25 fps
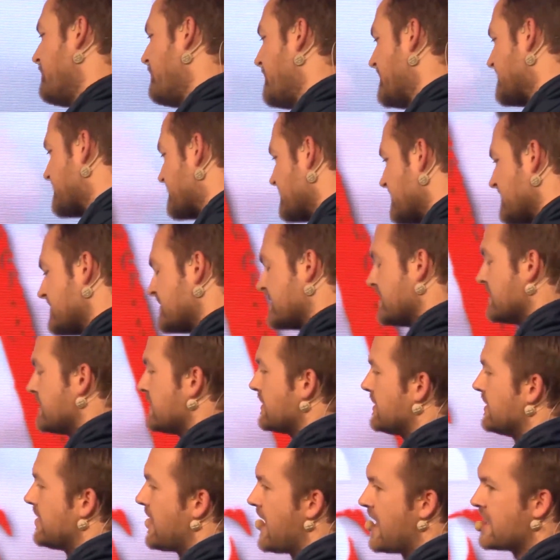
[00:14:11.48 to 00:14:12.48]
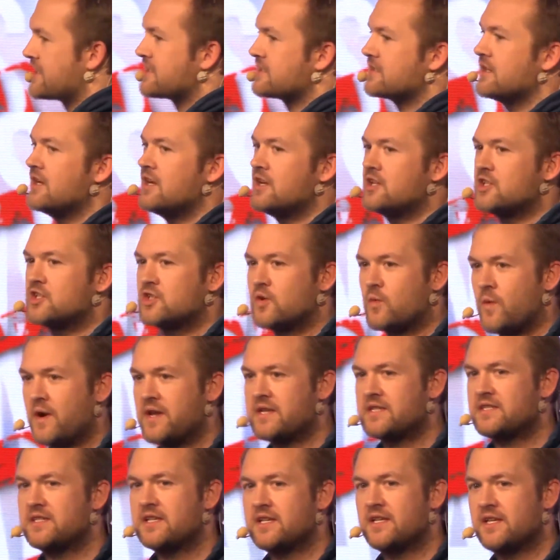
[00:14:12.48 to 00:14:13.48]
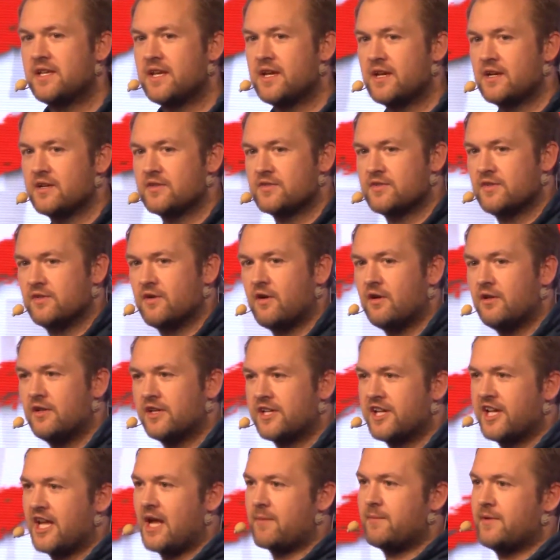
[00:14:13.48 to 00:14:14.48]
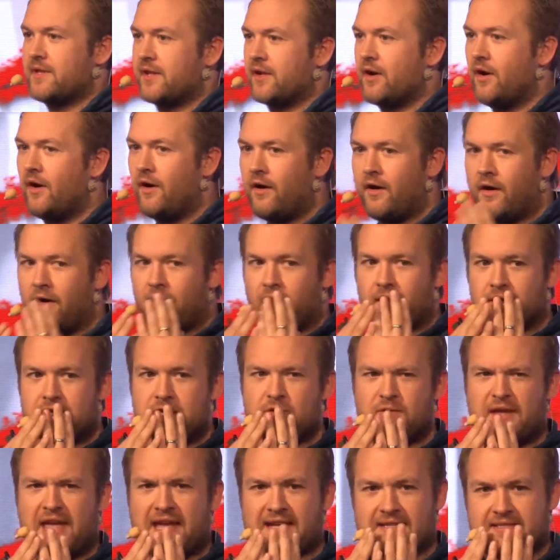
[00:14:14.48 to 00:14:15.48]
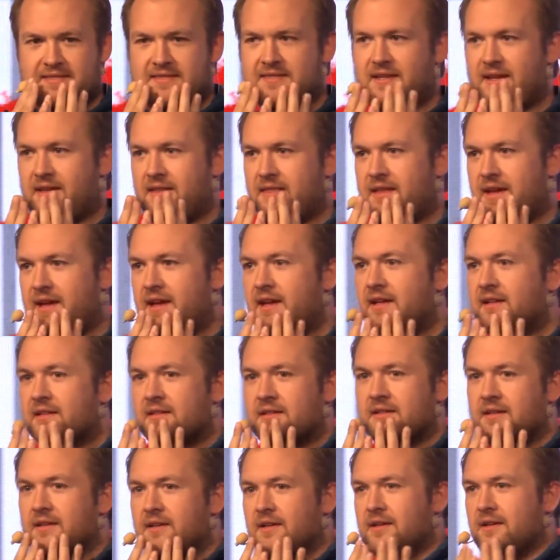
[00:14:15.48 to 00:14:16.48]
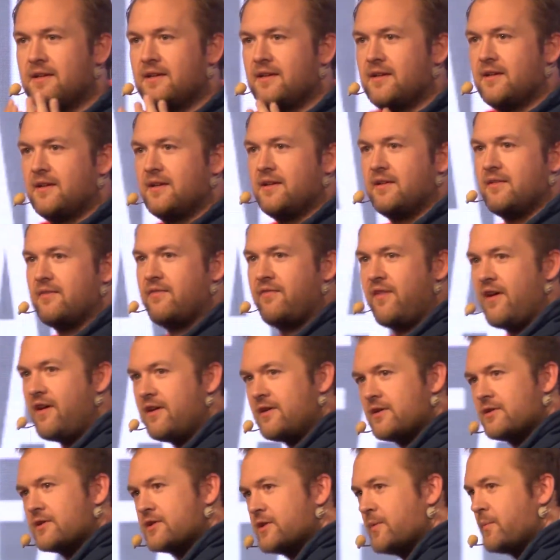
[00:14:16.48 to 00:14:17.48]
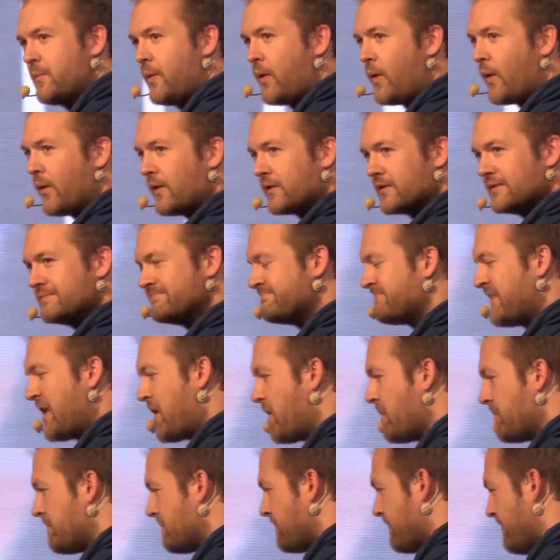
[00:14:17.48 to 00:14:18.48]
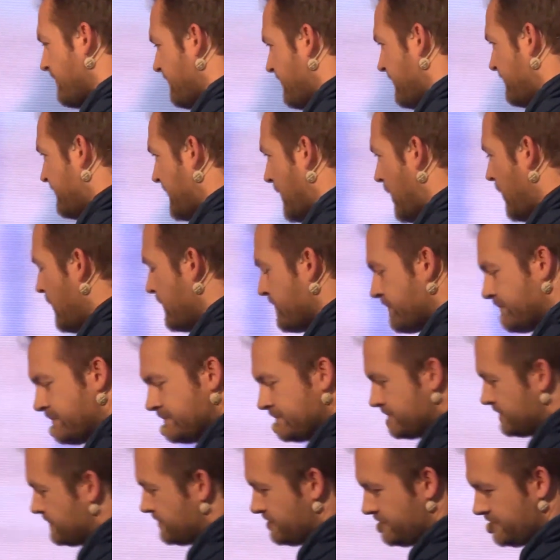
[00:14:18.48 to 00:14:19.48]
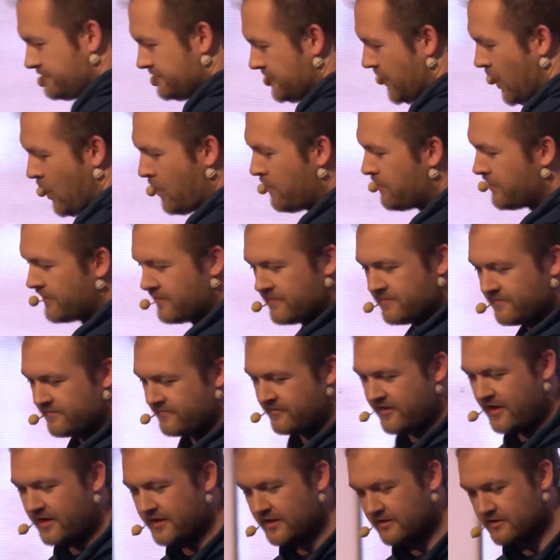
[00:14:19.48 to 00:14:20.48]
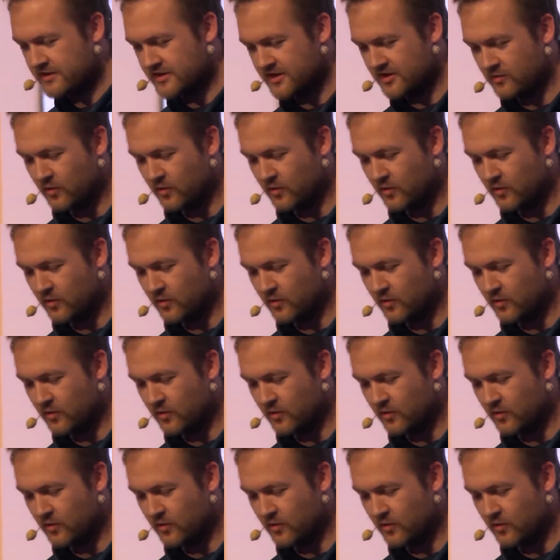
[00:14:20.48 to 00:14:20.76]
business in the last 20 years. And you're all looking at me like, oh, you can't say that. Failure is important. Nope, nope, nope. Failure is a